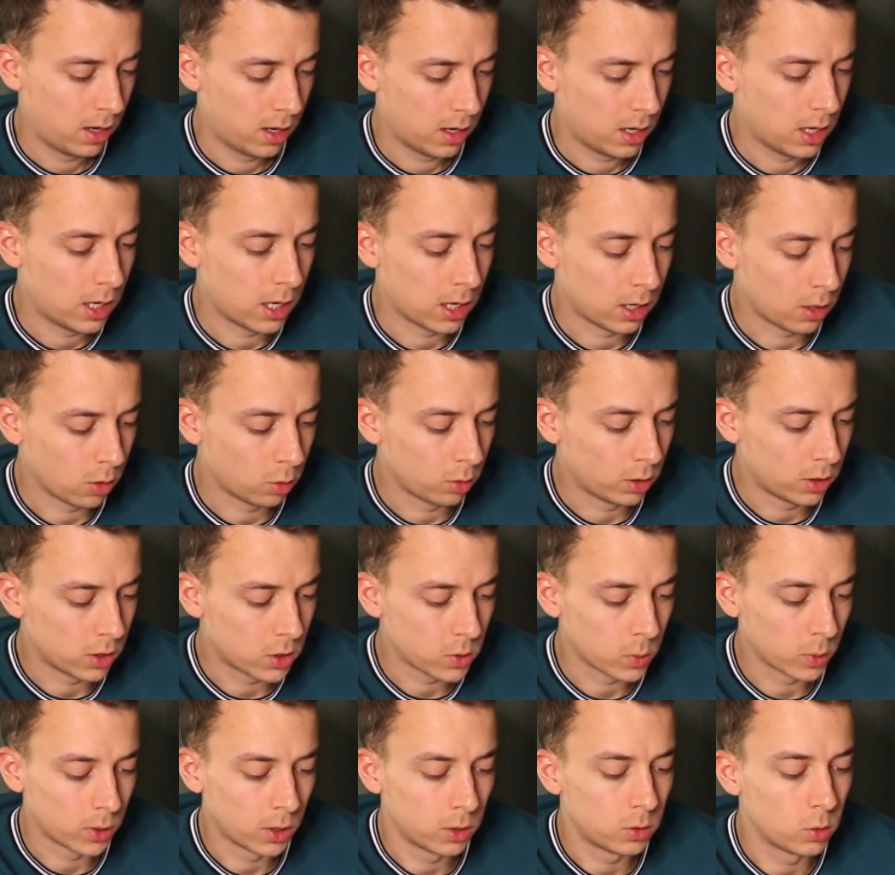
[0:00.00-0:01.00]
and only
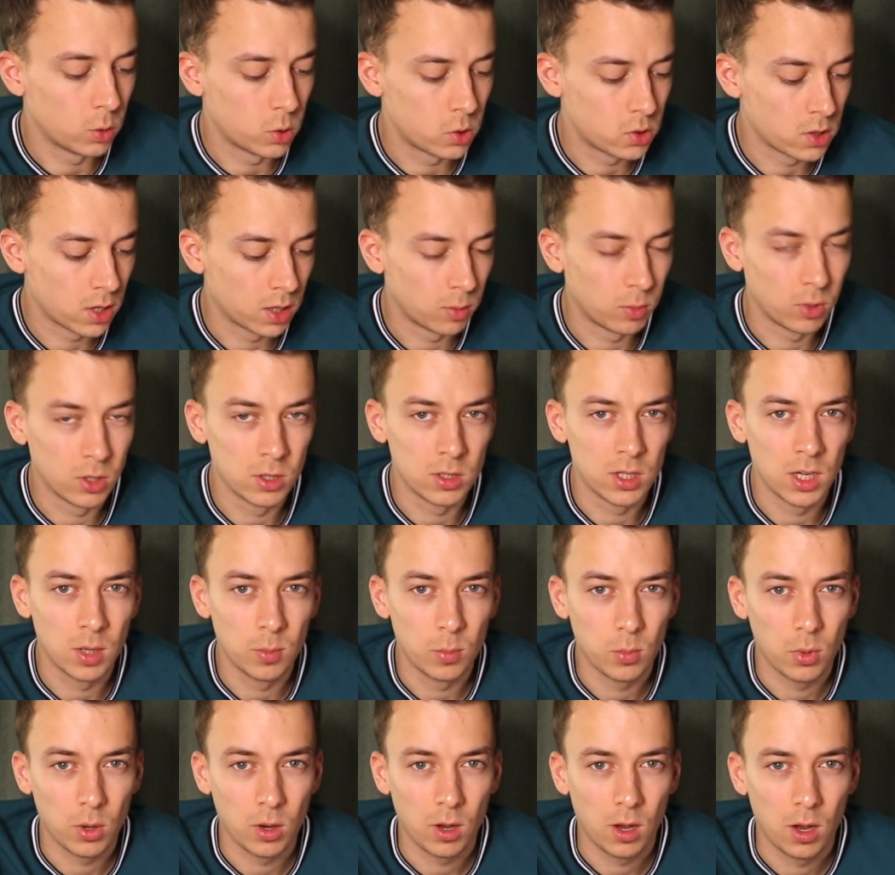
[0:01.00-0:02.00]
22 centimeters
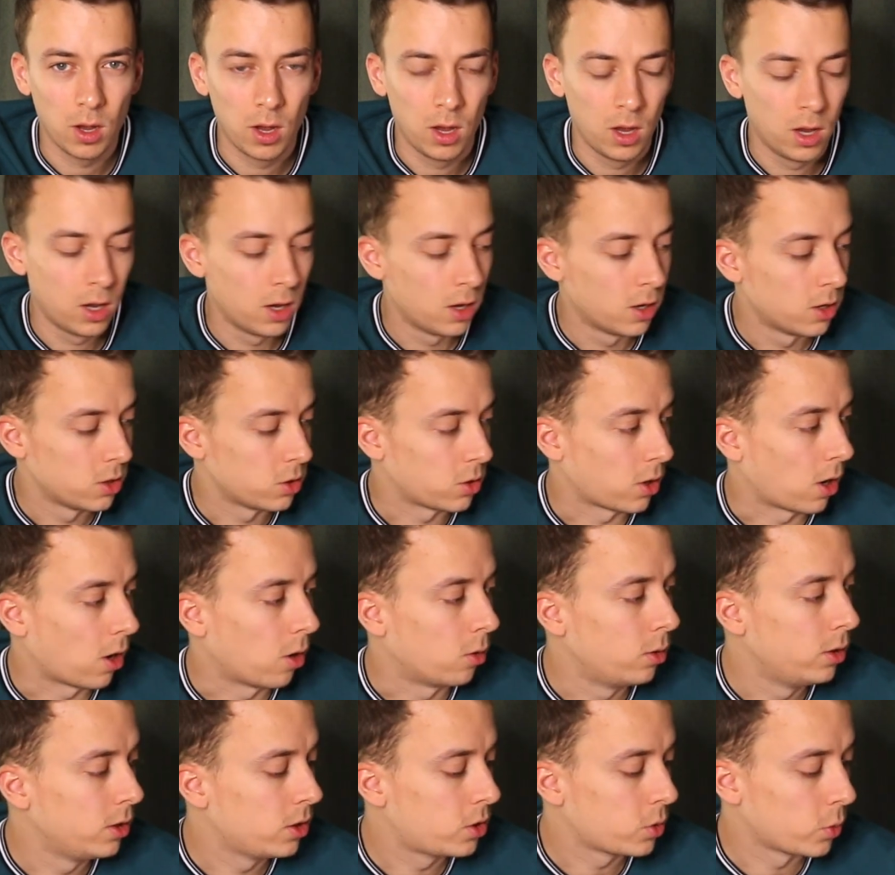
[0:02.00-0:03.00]
deep. So
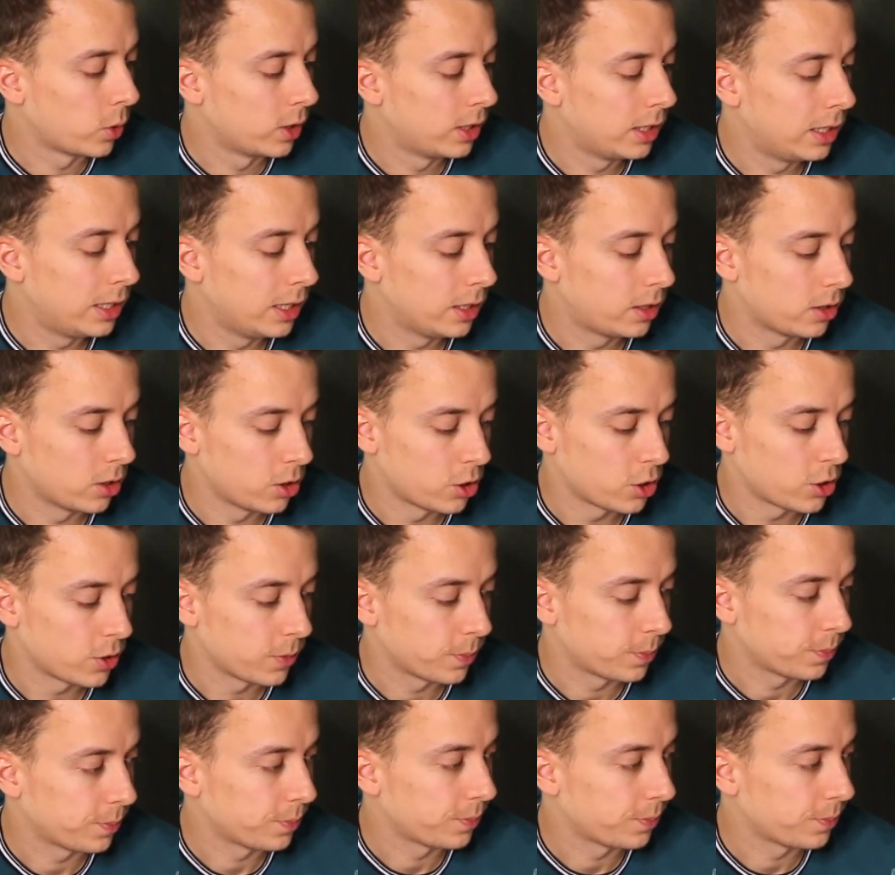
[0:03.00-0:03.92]
only 20 liters.